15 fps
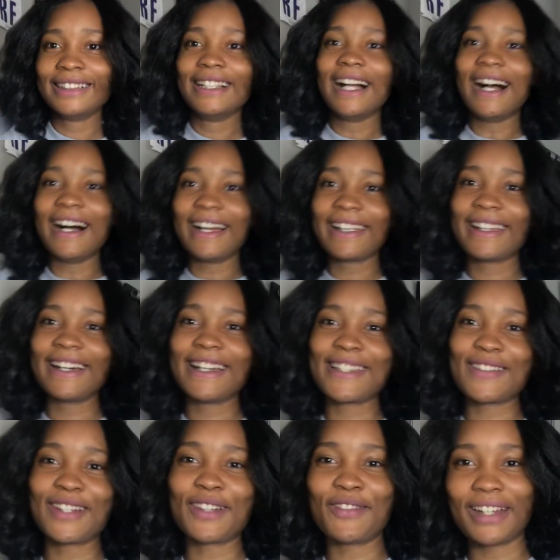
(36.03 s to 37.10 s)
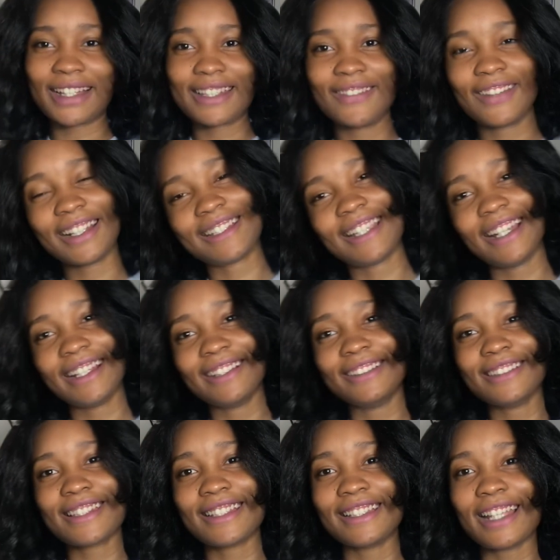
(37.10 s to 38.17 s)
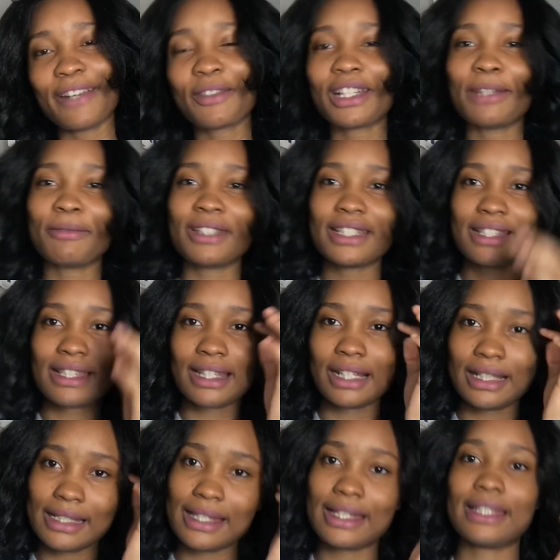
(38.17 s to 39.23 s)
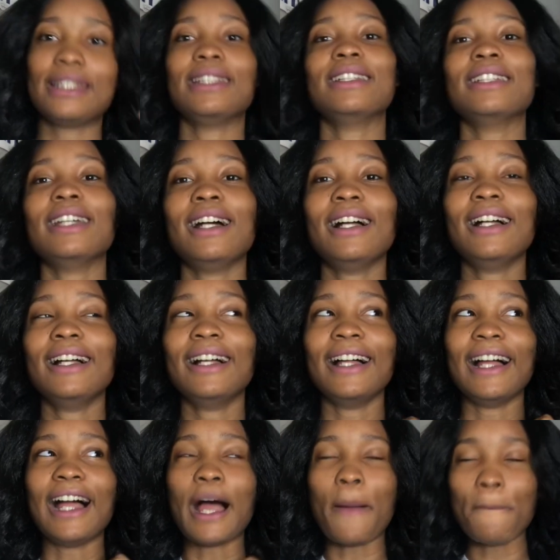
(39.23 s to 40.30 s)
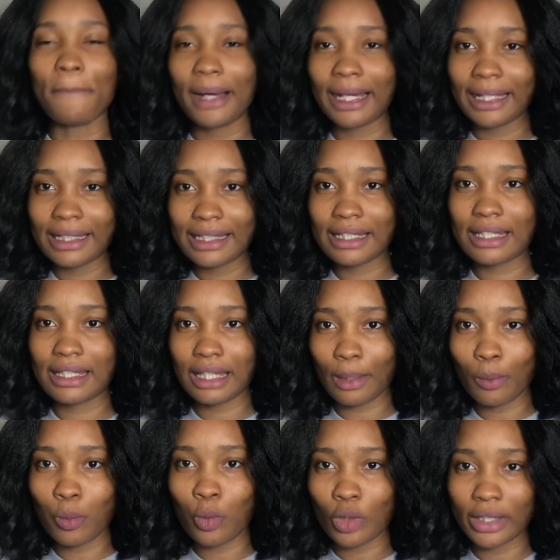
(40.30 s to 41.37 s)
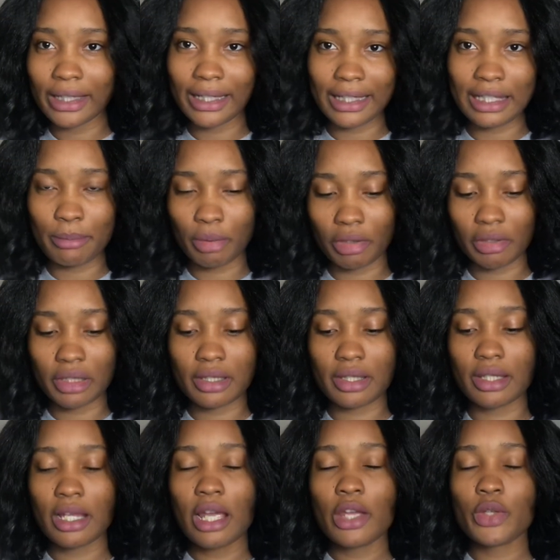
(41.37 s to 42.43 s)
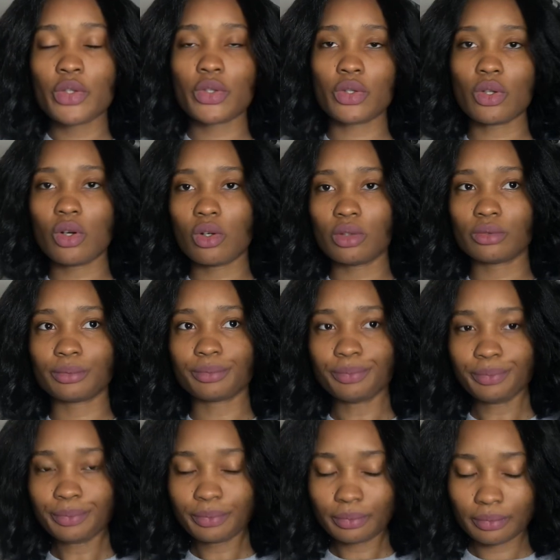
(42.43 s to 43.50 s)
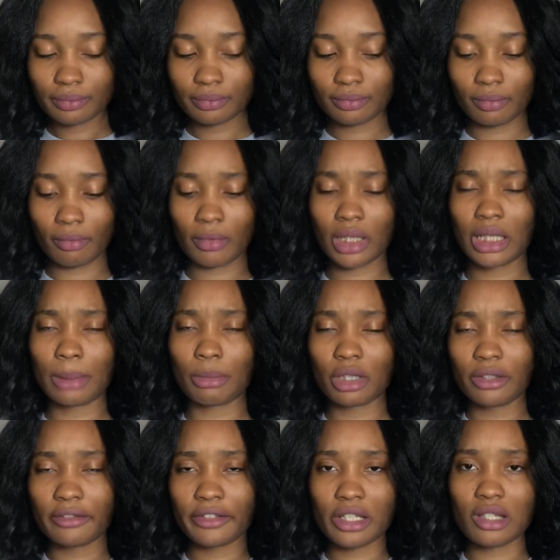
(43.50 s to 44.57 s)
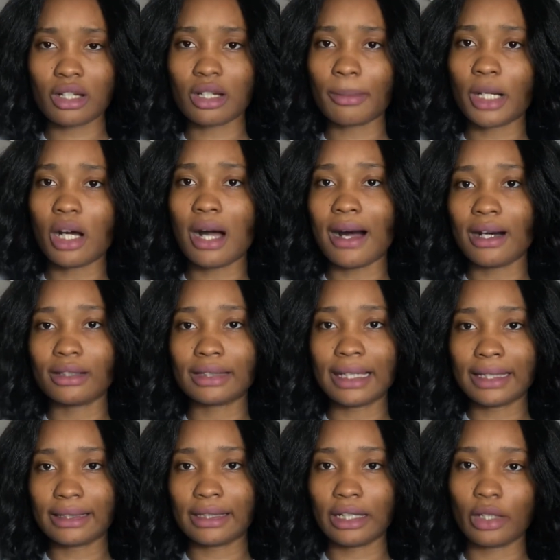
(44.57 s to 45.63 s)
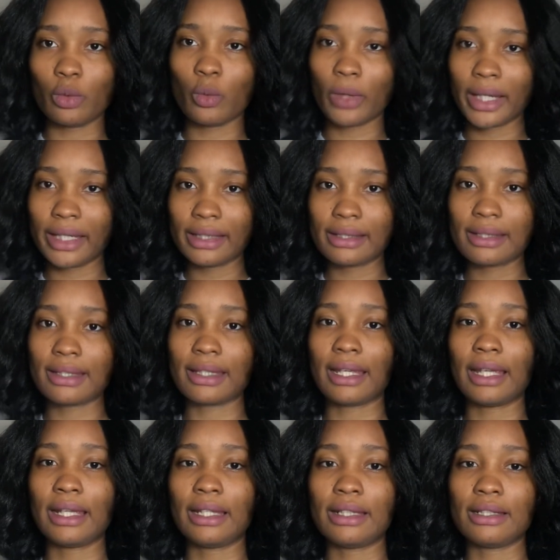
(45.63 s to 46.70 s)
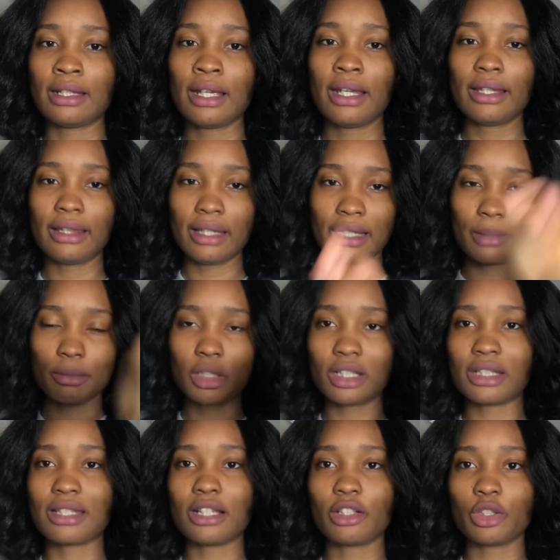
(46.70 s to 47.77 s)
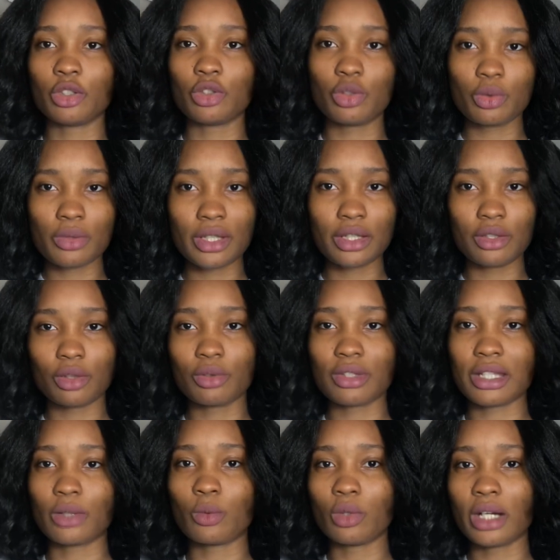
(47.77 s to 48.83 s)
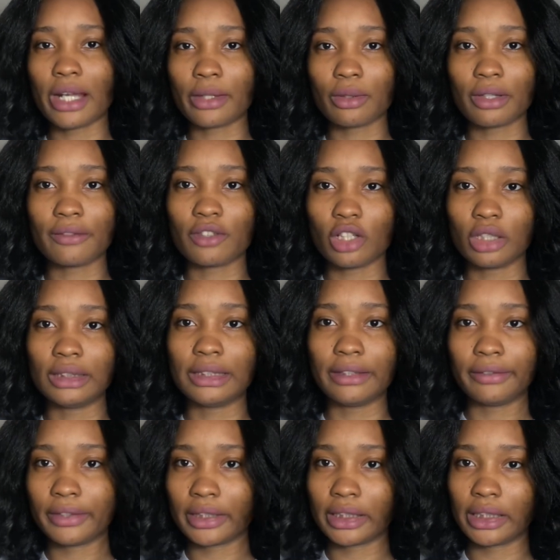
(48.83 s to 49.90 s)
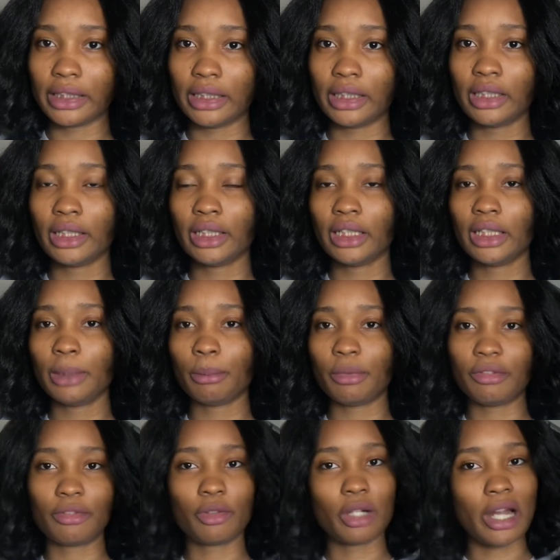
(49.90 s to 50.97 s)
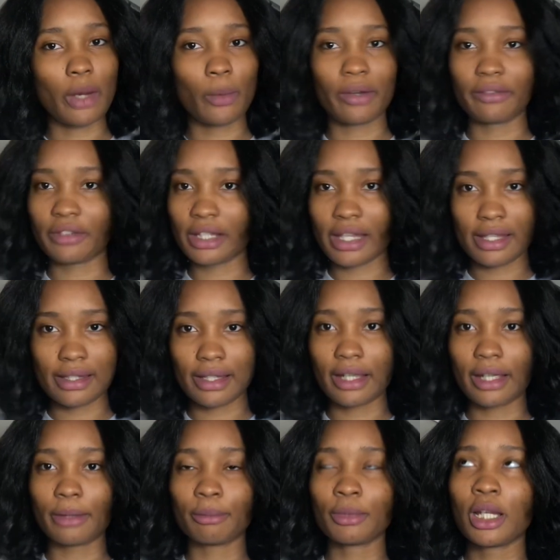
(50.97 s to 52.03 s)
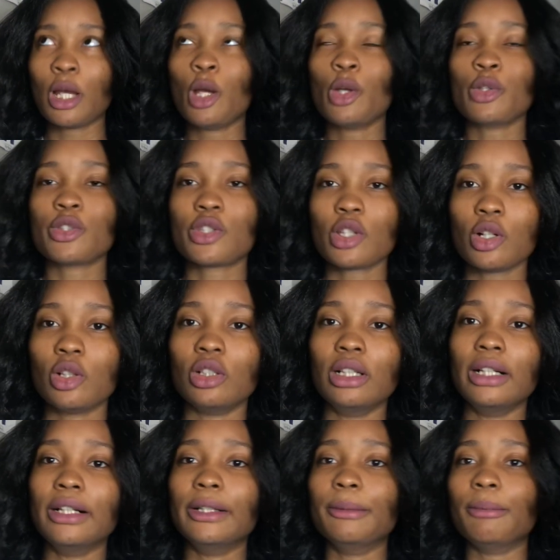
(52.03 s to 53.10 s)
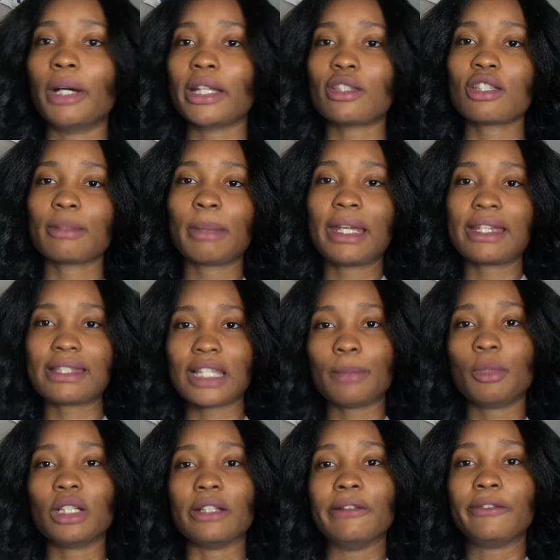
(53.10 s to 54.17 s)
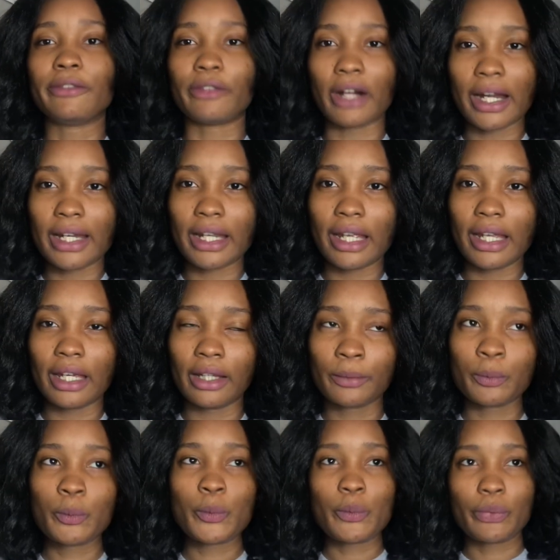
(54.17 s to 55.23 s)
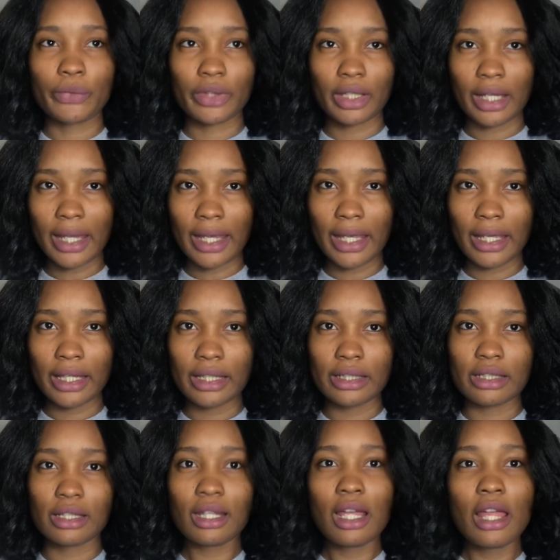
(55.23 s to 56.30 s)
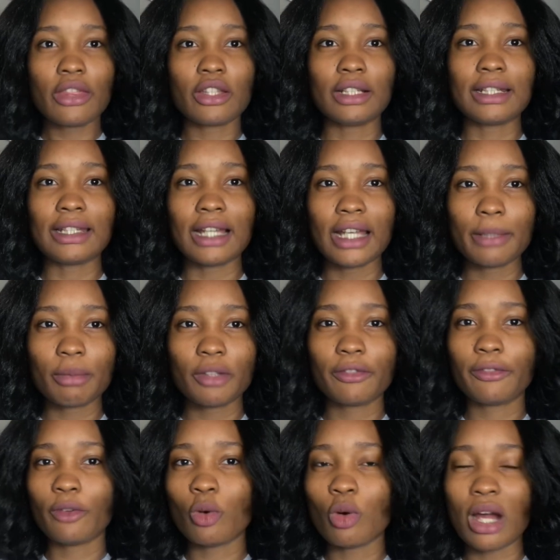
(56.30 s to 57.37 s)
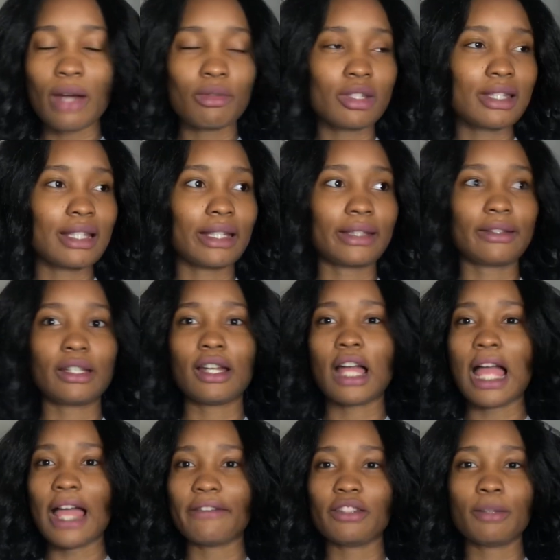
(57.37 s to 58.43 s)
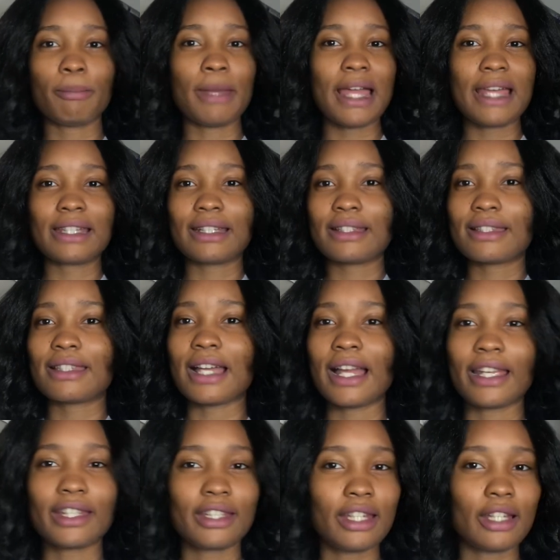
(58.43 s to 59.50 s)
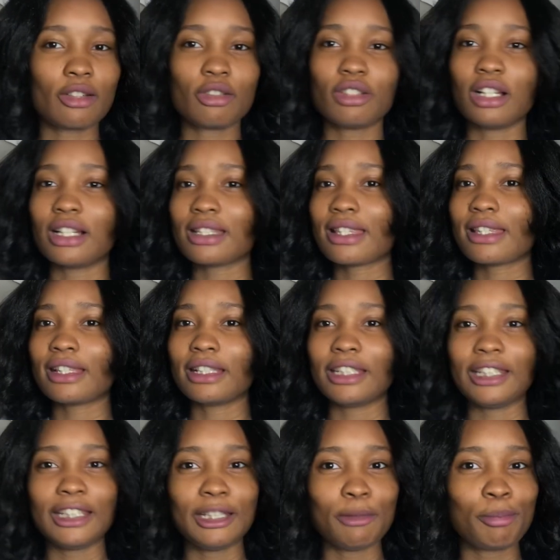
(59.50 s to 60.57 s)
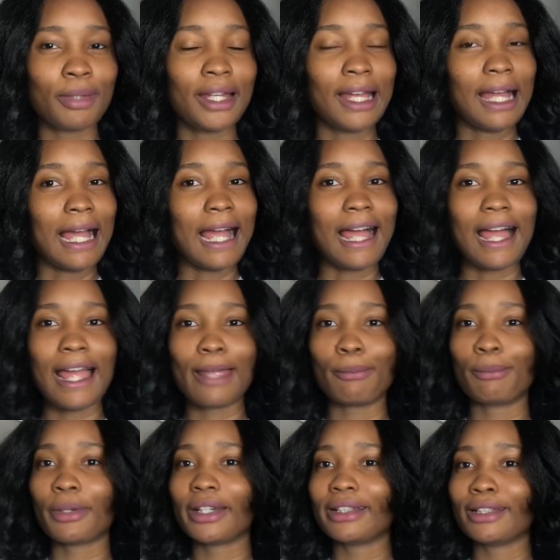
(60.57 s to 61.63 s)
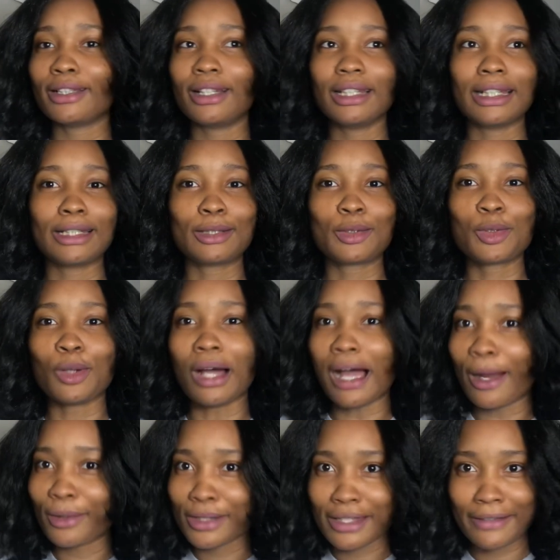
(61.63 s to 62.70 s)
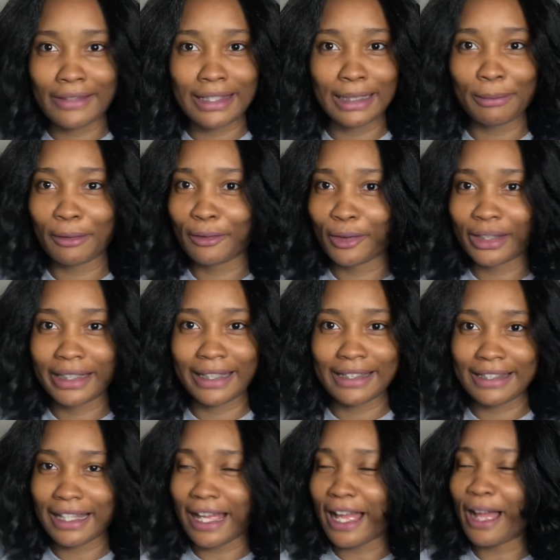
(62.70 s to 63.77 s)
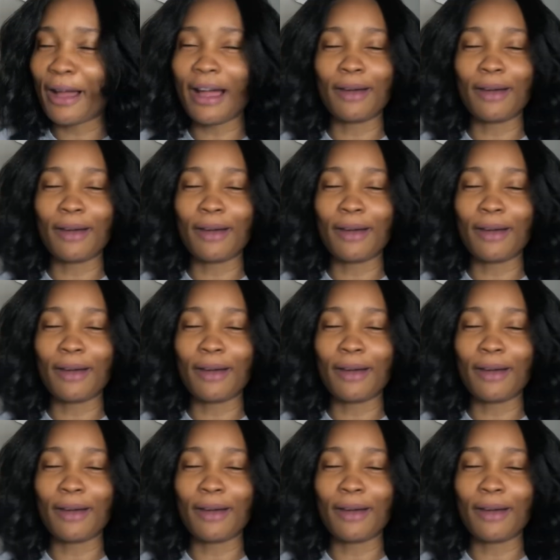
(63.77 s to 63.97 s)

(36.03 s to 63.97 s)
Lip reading: Hi guys, welcome back to my channel. Today I'm going to be discussing my step 1 experience. So I'm going to first talk about how that day went, and then I'm going to tell you do's and don'ts and what I could have done differently before I went for the exam. So I took my exam on a Friday, and the night before I was like having mad anxiety. I could not sleep. I barely got like 2 hours of sleep before the exam. I